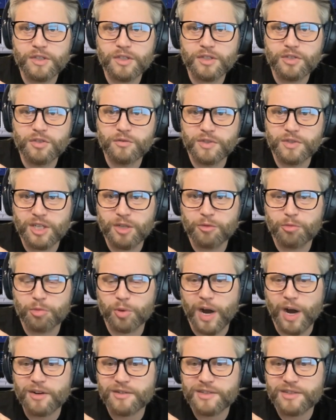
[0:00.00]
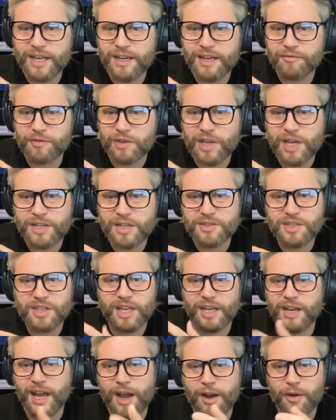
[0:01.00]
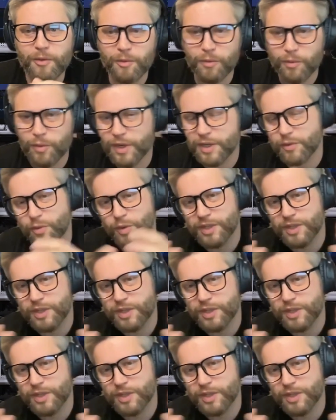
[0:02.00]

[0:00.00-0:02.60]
that you did prior to Anvilogic and how what